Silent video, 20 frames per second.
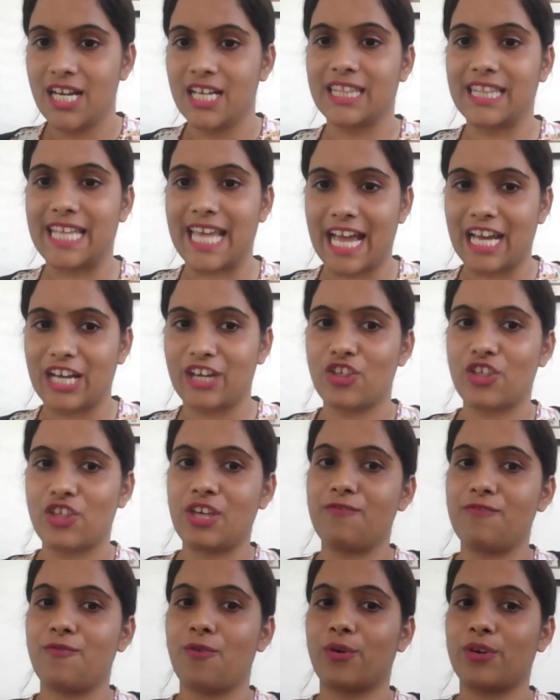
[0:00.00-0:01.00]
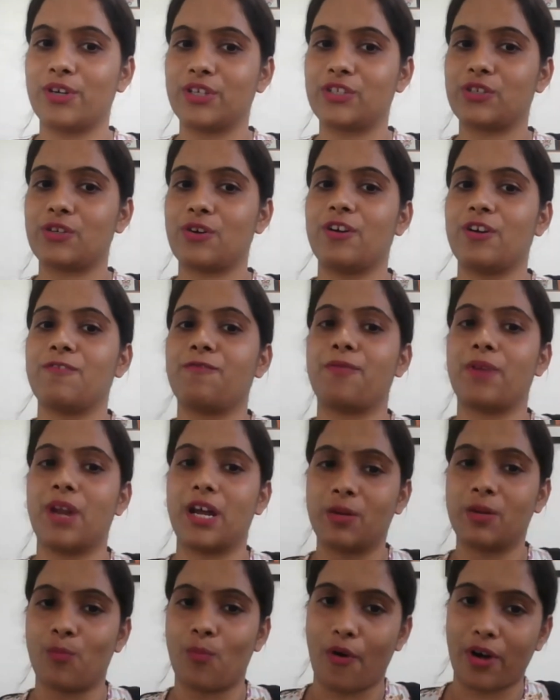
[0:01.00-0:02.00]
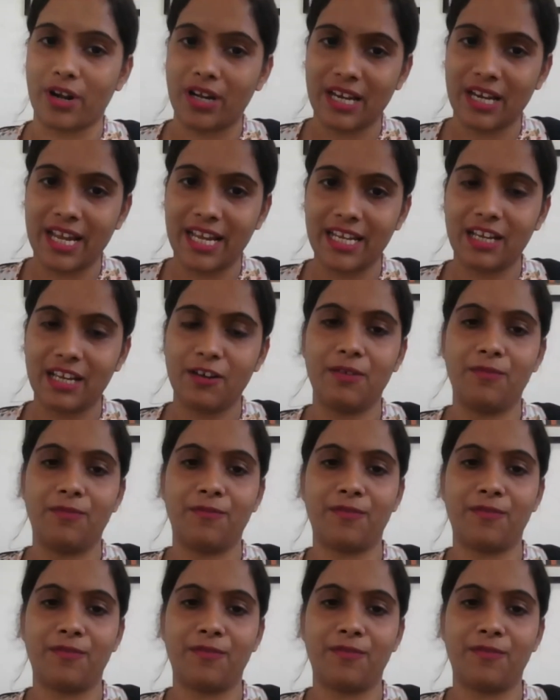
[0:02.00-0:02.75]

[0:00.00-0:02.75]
There, she focused on flood modeling,